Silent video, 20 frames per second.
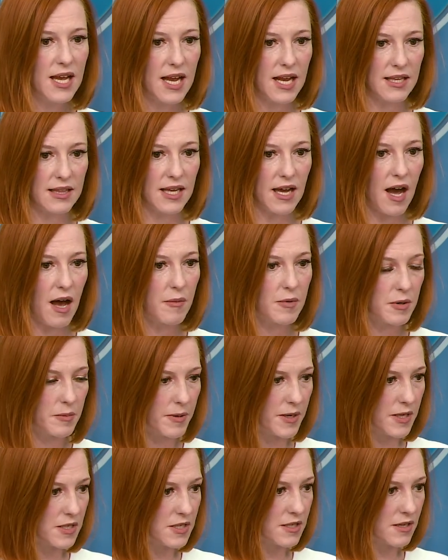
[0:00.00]
in the
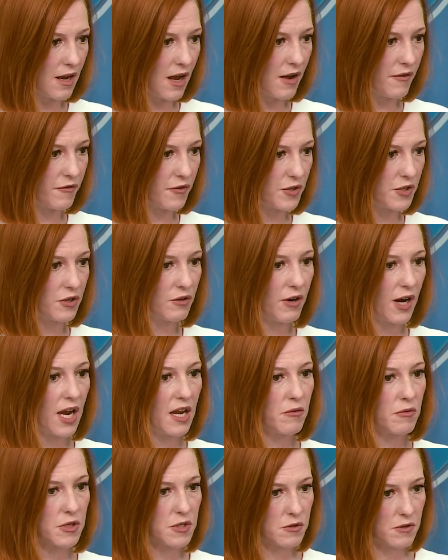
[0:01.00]
omnibus for
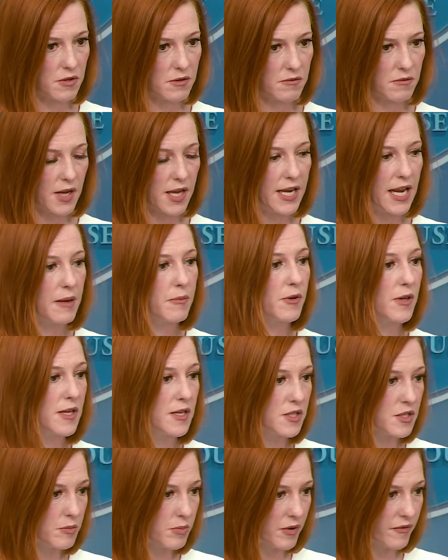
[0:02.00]
Ukraine, which would enable
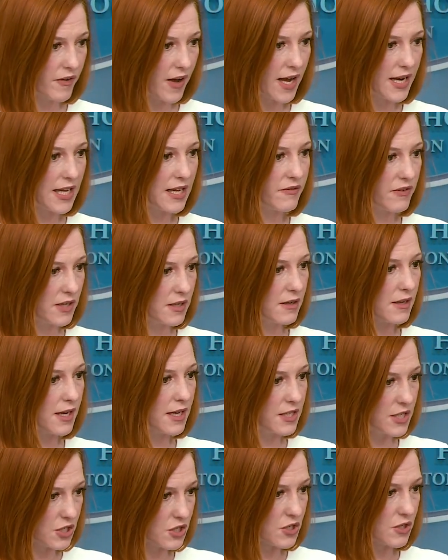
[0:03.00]
us to provide even
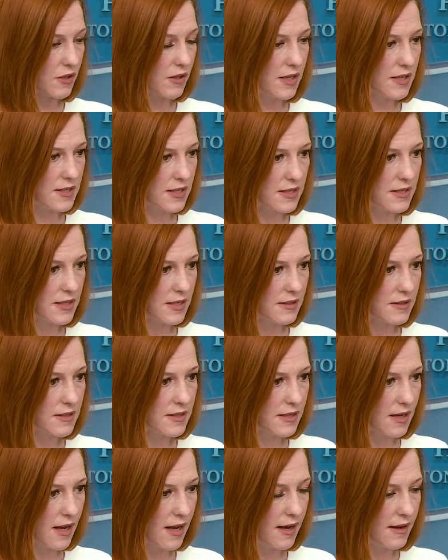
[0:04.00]
additional
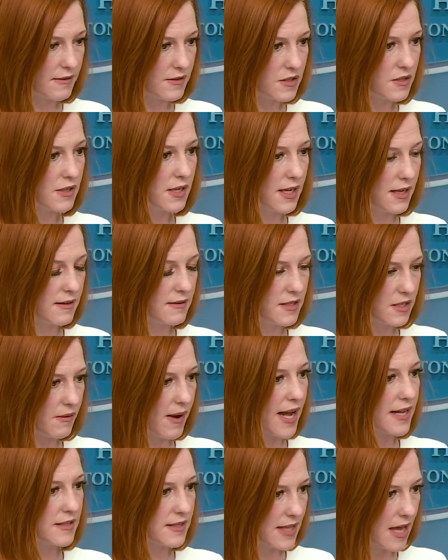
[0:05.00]
assistance to
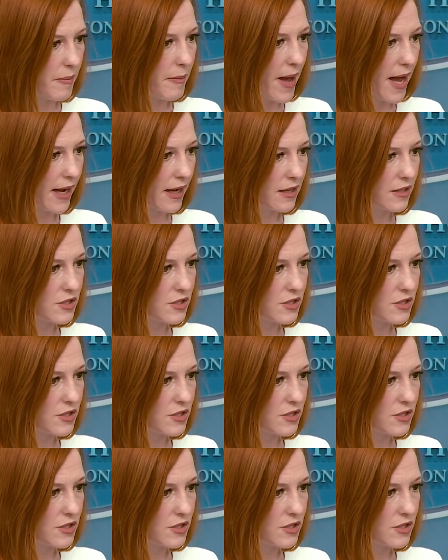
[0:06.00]
add to that package.